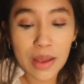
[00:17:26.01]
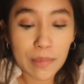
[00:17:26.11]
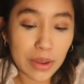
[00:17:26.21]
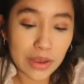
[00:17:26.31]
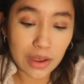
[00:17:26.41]

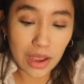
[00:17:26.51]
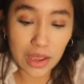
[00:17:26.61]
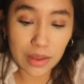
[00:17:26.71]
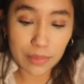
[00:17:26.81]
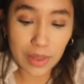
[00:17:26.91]
But
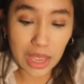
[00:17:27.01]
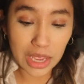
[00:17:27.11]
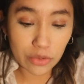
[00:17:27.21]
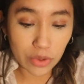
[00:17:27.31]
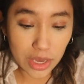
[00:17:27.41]

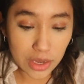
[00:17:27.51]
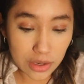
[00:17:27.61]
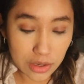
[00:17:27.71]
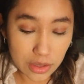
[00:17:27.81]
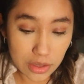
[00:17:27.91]
I
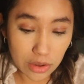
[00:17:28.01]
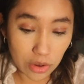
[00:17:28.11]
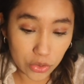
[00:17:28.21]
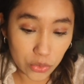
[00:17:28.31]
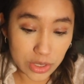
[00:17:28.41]
read
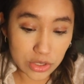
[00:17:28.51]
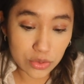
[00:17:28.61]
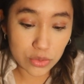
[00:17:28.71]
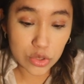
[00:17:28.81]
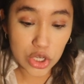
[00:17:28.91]
all the way
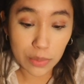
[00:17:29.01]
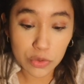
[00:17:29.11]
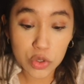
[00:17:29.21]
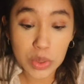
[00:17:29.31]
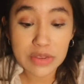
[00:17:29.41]
to
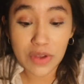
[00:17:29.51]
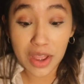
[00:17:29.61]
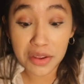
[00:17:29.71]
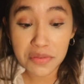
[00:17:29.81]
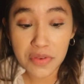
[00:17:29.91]
chapter
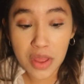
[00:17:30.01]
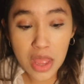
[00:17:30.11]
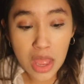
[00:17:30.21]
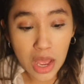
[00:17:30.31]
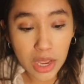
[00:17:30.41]
25.
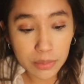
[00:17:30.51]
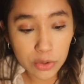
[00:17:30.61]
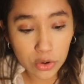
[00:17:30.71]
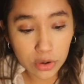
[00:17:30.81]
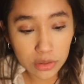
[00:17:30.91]
I'm
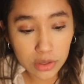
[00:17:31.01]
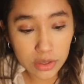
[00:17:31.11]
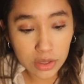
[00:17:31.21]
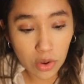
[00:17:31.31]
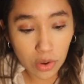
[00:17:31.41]

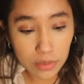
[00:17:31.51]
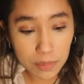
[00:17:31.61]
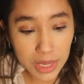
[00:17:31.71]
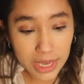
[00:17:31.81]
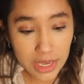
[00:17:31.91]
currently
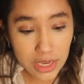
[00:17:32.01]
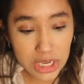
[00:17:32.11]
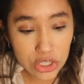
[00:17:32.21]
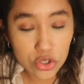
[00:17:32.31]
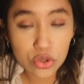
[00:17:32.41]
on
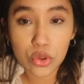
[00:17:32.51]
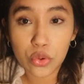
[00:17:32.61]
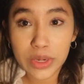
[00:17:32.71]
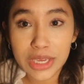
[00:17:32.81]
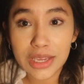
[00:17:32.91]
page
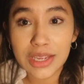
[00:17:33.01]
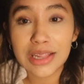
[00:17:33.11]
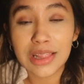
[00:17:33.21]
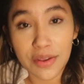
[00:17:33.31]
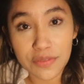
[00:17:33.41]

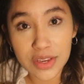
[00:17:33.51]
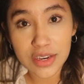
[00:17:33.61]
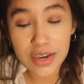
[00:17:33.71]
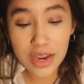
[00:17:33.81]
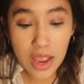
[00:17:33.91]

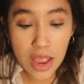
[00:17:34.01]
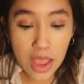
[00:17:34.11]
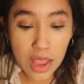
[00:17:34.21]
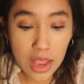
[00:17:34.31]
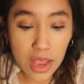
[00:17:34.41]
311,
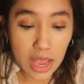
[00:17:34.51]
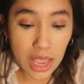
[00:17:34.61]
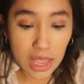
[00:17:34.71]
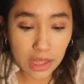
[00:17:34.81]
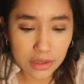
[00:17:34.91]

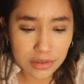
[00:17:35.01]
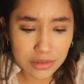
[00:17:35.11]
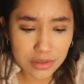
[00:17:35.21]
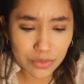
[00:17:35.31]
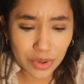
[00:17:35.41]

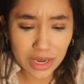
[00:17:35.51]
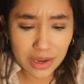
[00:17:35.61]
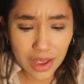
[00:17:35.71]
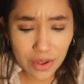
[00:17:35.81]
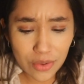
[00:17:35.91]
and right
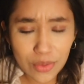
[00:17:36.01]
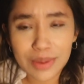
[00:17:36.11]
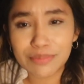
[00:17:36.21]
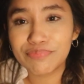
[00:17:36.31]
now